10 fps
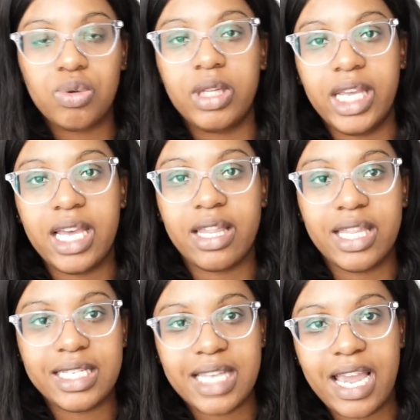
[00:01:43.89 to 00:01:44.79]
to link
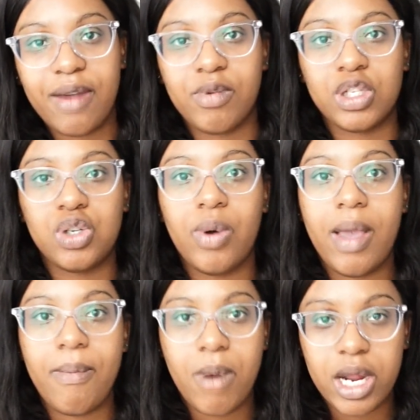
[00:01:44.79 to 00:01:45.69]
this camera to
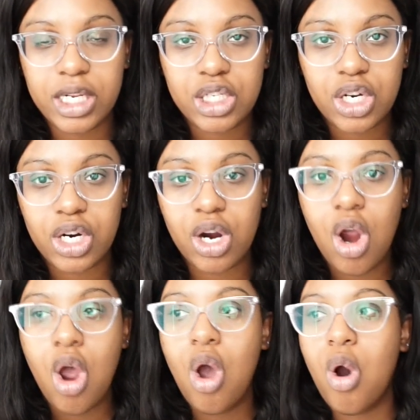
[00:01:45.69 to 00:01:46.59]
a
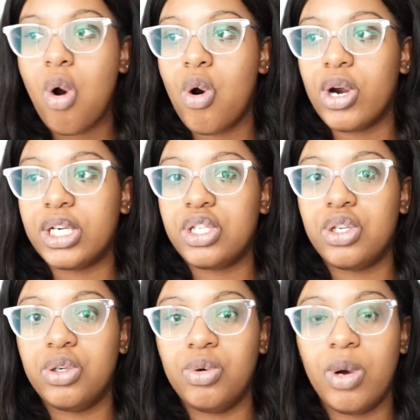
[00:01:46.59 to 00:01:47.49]
monitor or
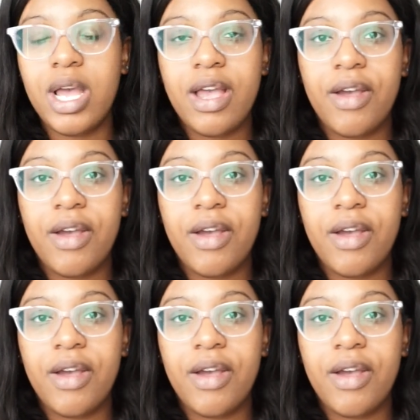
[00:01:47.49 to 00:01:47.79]
to